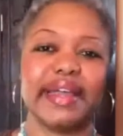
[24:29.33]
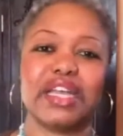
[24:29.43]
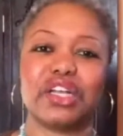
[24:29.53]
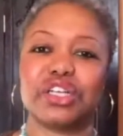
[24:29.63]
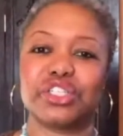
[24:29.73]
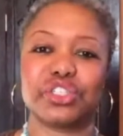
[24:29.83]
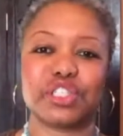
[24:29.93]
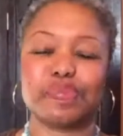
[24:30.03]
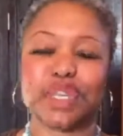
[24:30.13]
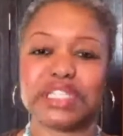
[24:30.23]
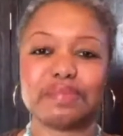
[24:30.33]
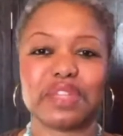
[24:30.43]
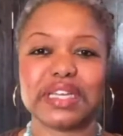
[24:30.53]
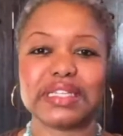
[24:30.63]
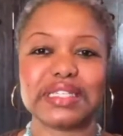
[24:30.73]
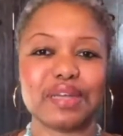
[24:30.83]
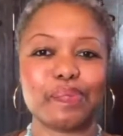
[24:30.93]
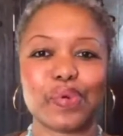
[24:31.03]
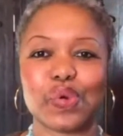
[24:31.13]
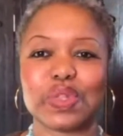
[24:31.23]
it could just be something as
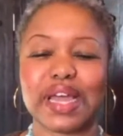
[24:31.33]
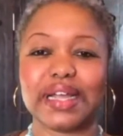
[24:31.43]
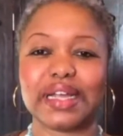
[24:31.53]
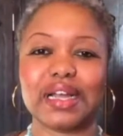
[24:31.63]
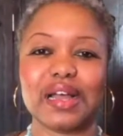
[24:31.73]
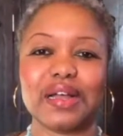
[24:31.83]
simple like,